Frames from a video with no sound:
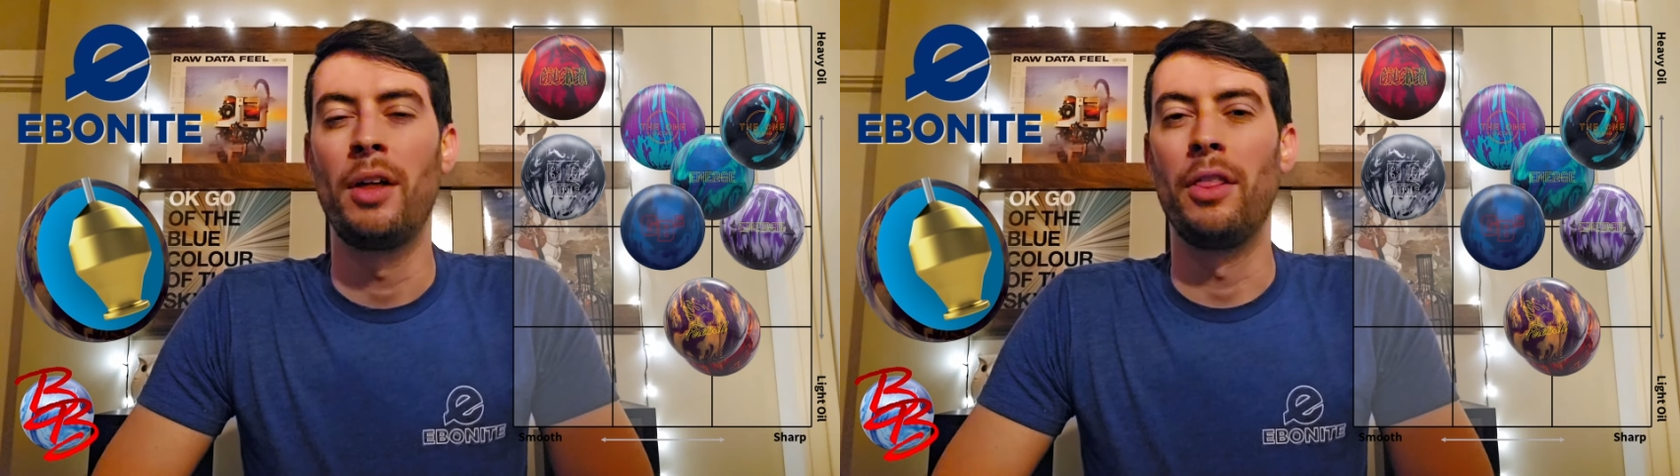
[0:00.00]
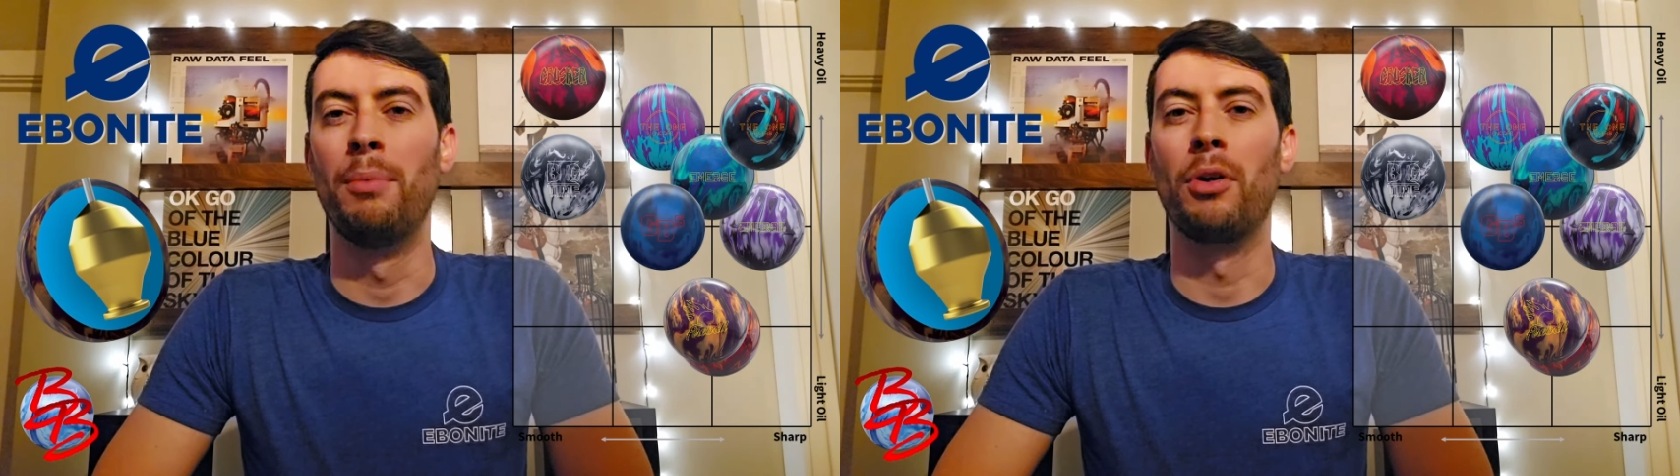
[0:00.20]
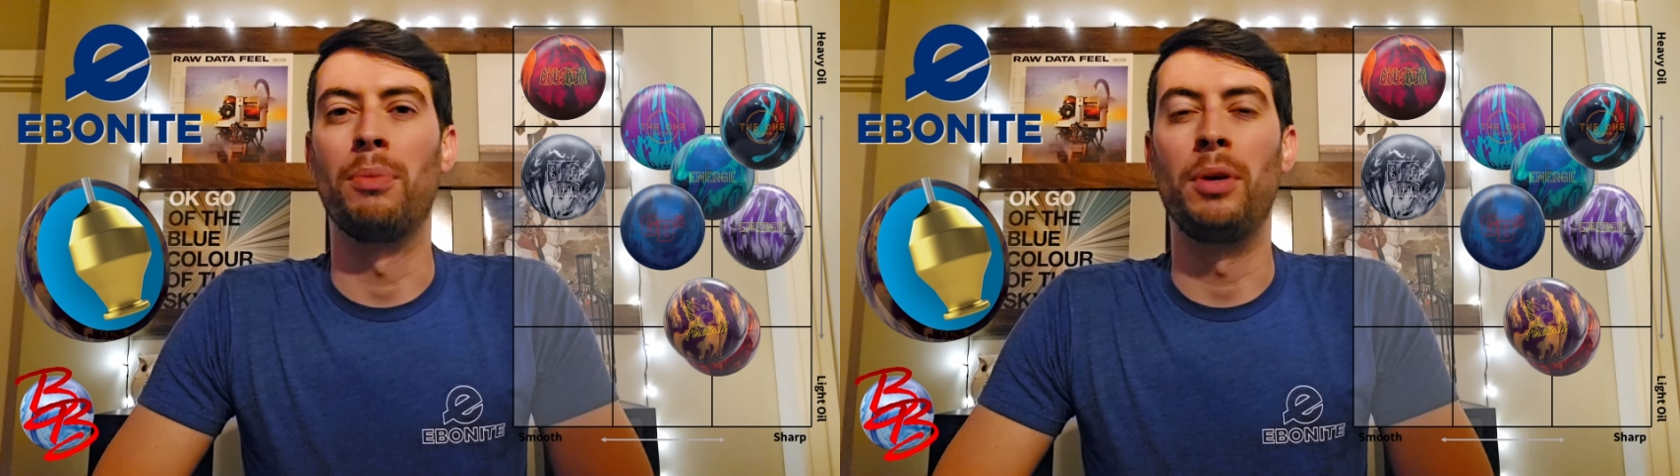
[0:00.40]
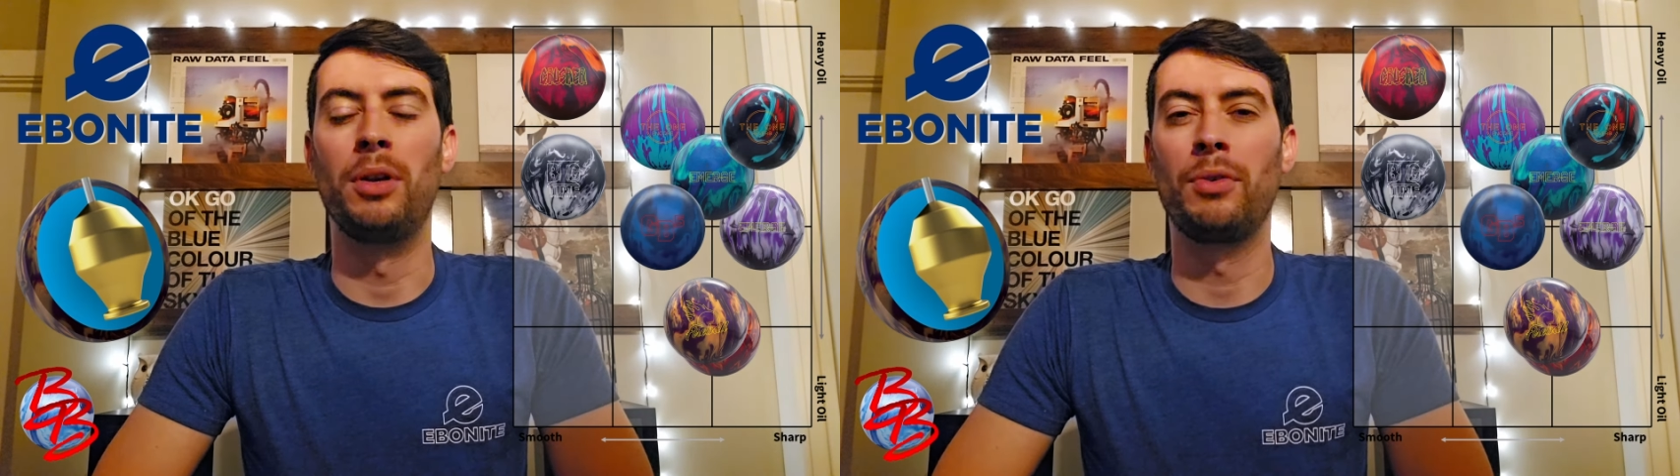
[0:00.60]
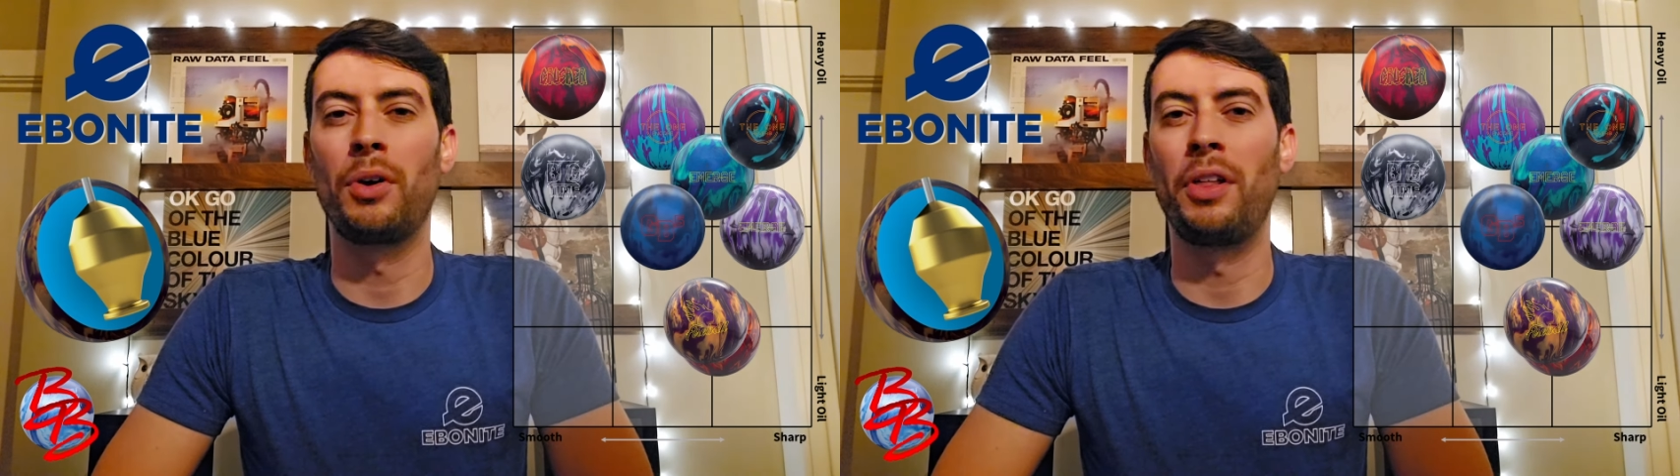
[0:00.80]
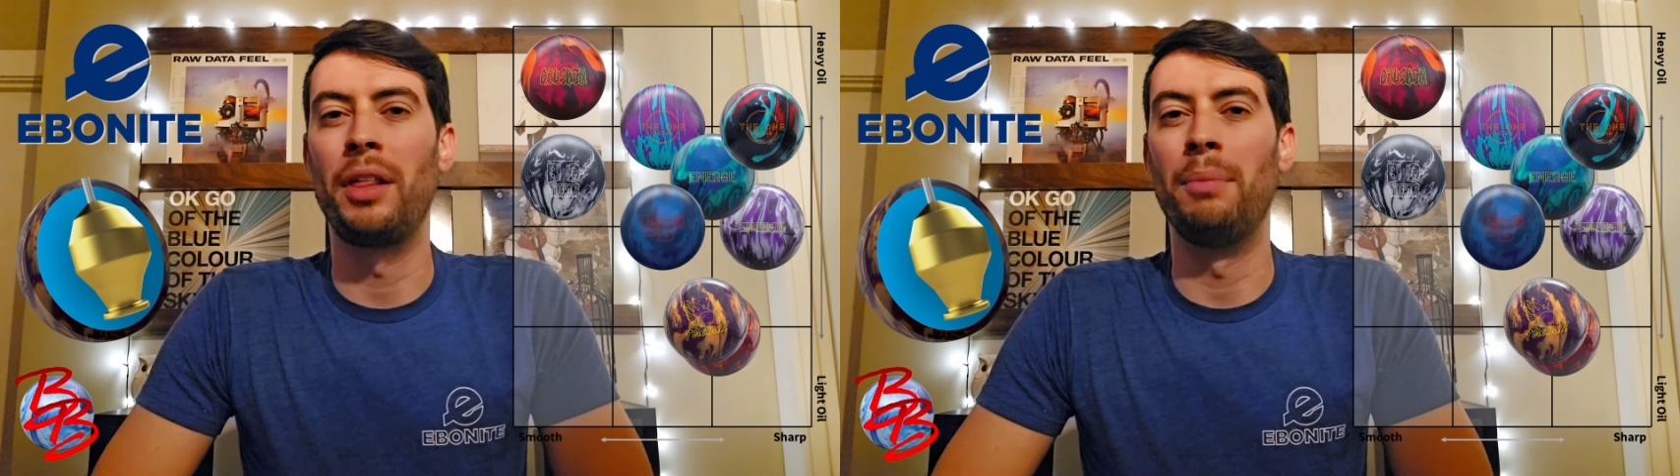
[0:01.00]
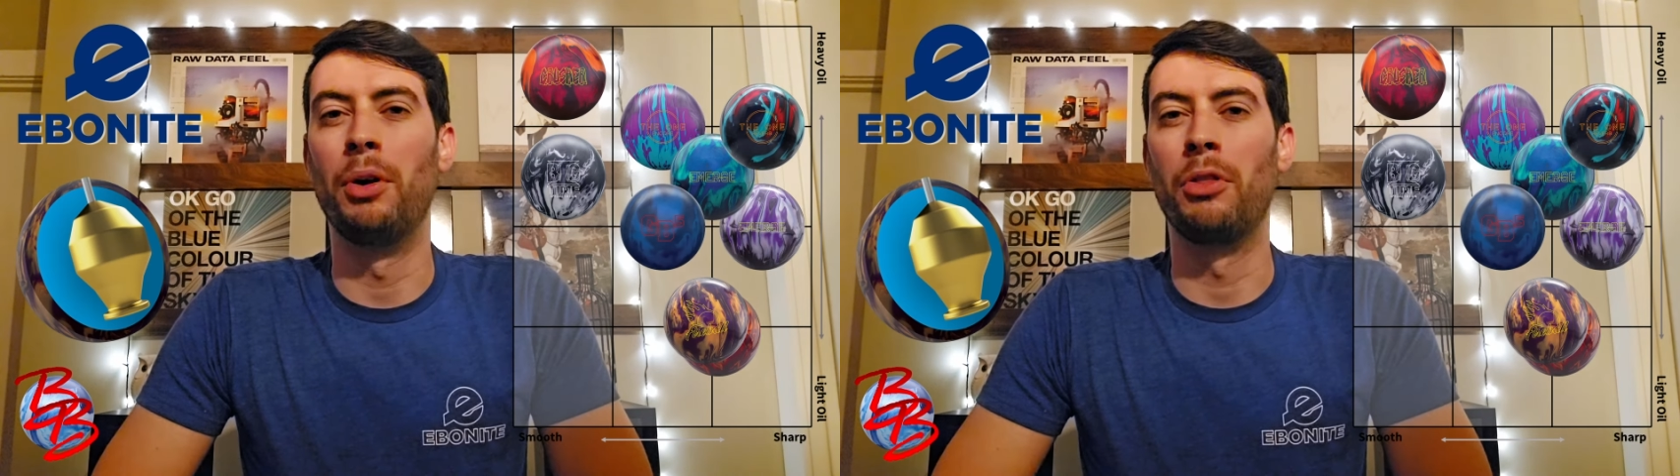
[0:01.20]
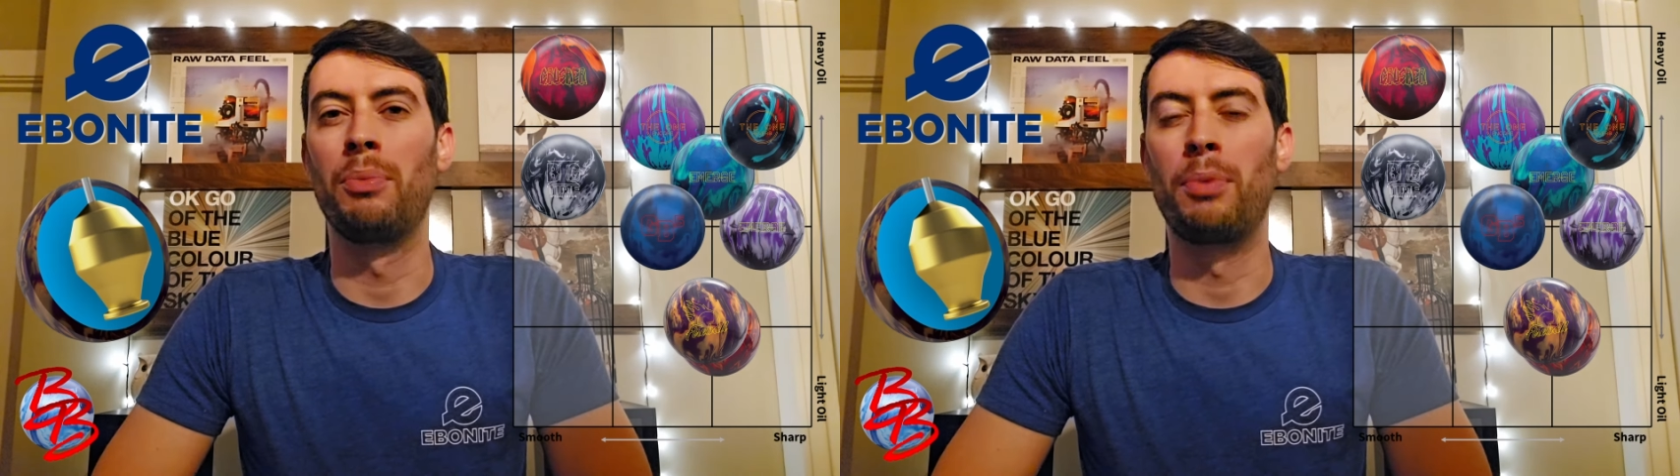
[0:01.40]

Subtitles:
They're both beautiful and they both